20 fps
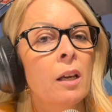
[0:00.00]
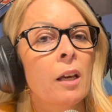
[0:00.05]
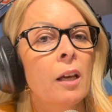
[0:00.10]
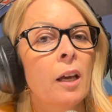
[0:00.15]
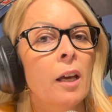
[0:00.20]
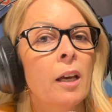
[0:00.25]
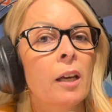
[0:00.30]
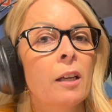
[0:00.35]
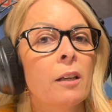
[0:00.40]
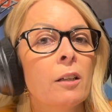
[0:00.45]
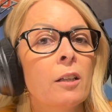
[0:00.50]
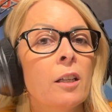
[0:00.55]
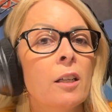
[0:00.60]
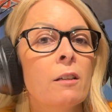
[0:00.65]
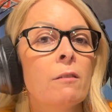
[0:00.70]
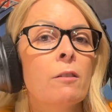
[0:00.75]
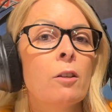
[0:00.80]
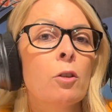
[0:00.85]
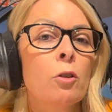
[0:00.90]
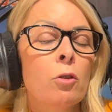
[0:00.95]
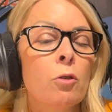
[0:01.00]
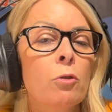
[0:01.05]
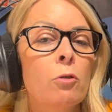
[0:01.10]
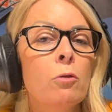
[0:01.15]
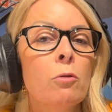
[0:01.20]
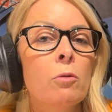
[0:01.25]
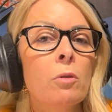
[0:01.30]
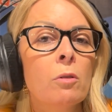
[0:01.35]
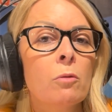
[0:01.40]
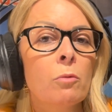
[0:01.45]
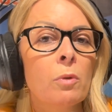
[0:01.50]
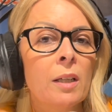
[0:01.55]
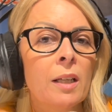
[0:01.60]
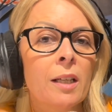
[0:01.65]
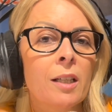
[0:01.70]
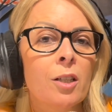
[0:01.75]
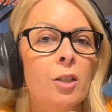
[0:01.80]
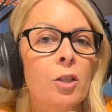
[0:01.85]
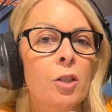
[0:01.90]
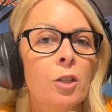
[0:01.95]
And in the new
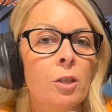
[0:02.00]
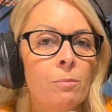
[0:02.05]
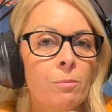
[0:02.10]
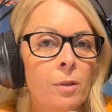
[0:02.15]
relationship,